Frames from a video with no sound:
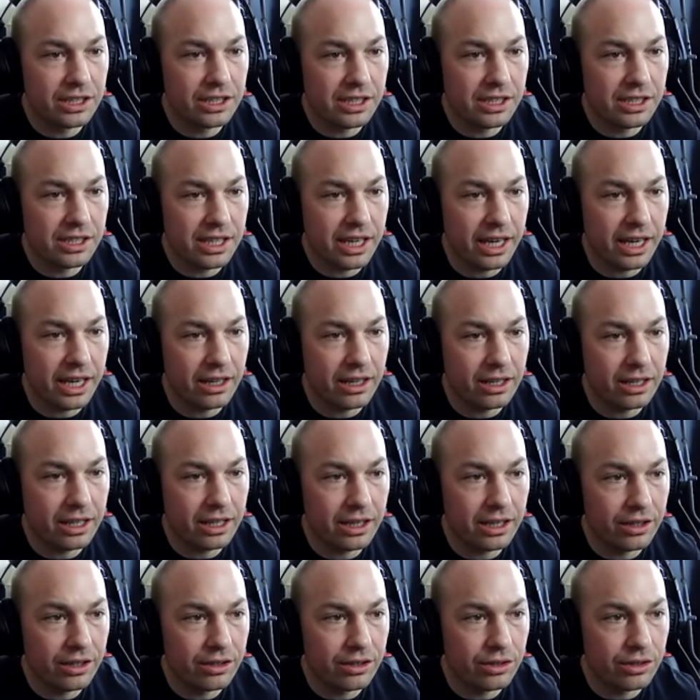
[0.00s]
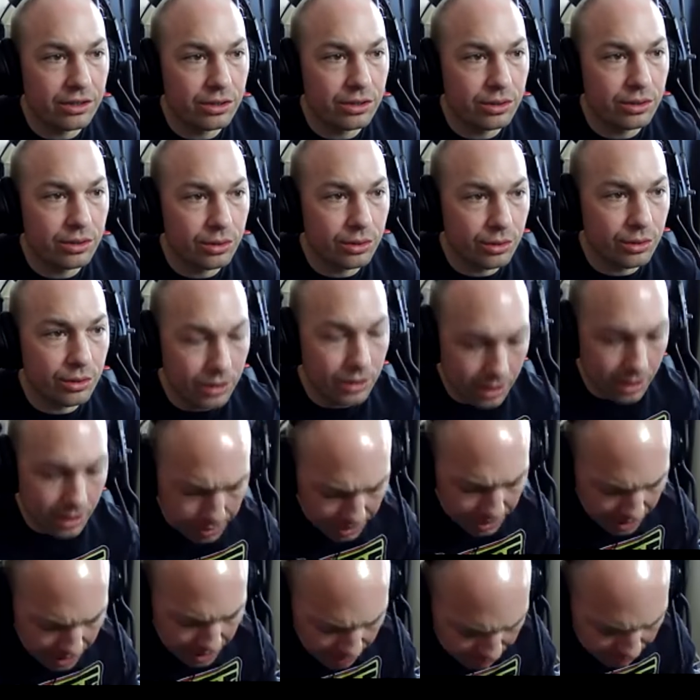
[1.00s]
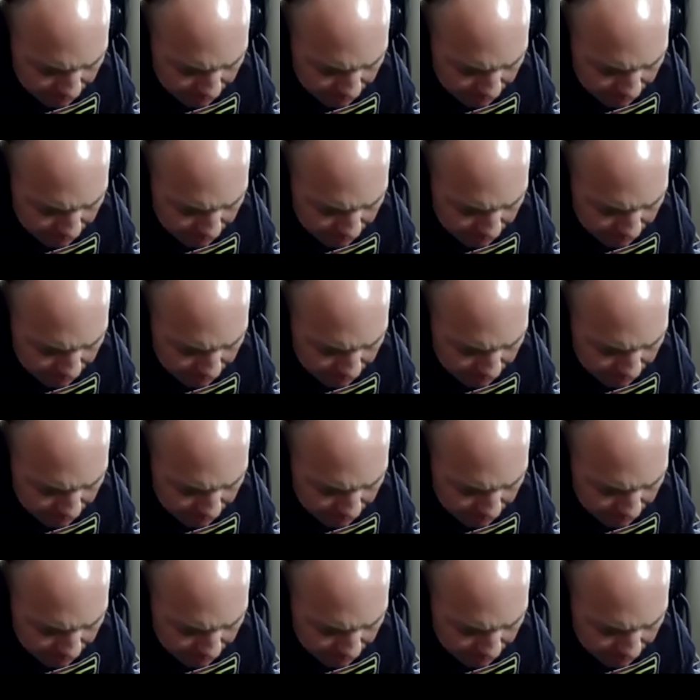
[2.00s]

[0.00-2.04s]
the scale here to, I believe,